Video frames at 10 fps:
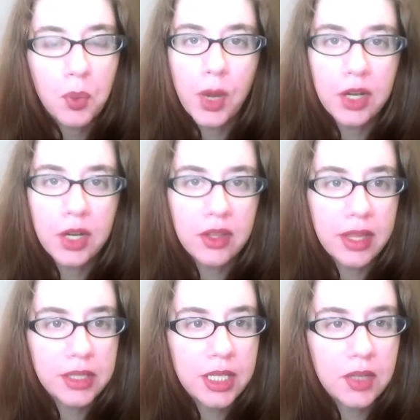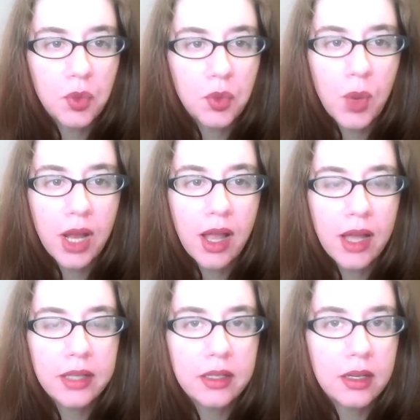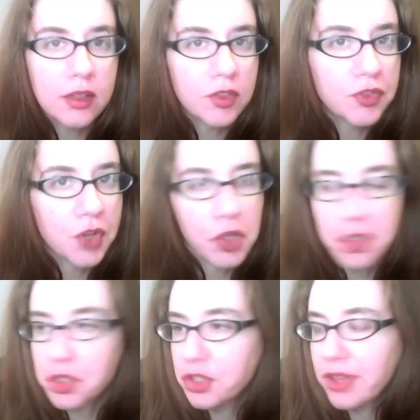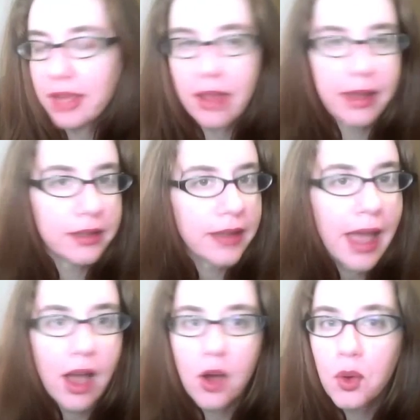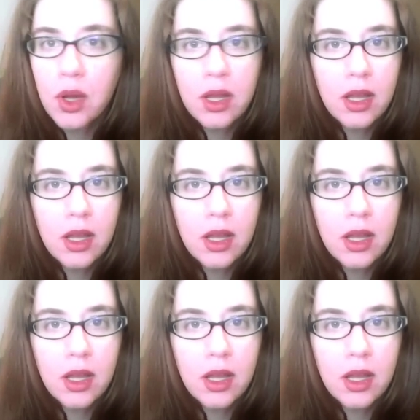Where do they live? What kind of culture do they like now?